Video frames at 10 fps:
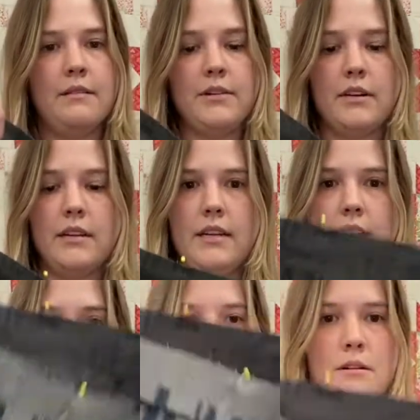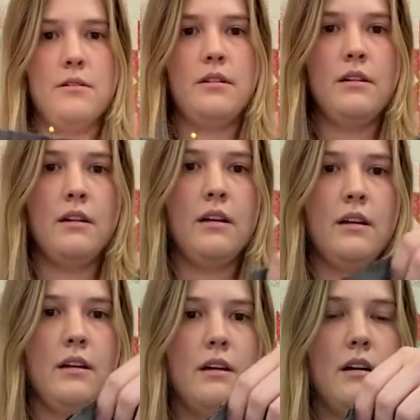gonna sew
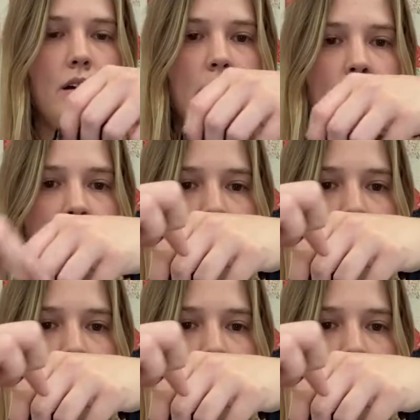all the